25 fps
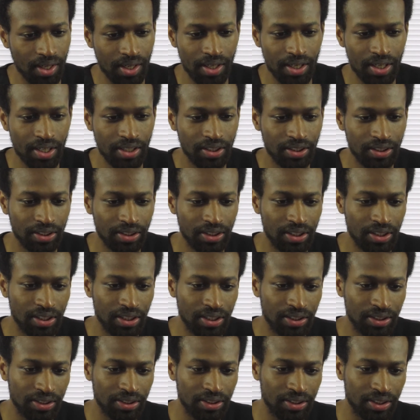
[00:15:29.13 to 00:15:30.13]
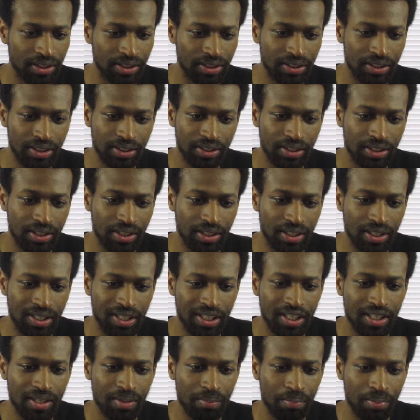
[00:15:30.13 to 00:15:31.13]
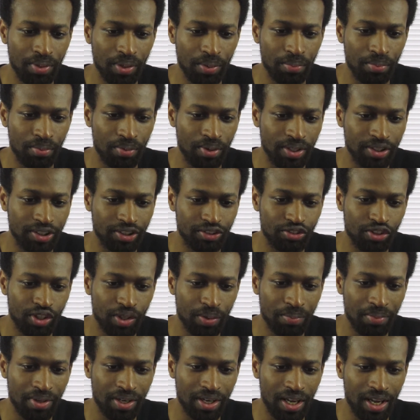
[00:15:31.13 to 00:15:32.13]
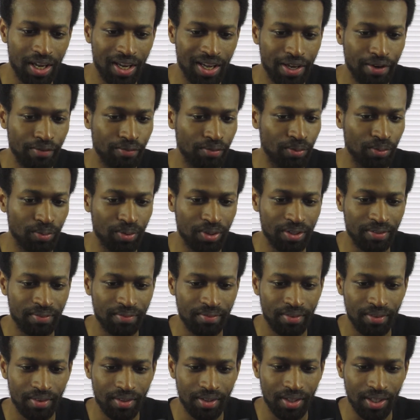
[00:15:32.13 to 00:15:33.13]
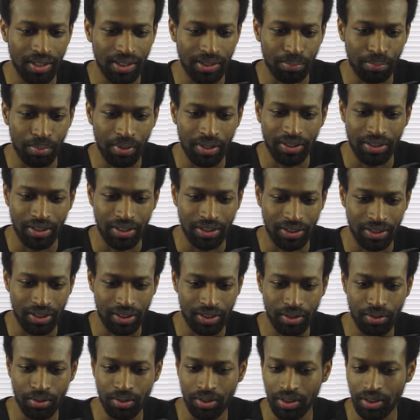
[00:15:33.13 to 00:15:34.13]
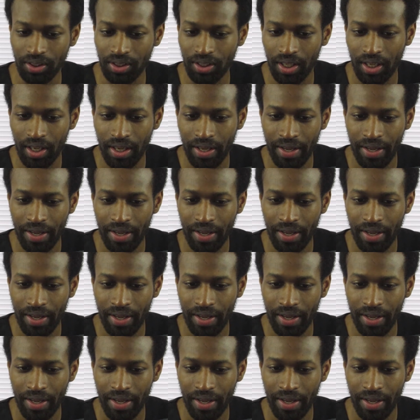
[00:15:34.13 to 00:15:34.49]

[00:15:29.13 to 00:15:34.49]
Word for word: In addition, she is consistently hitting people and screaming at everyone, especially Satoshi,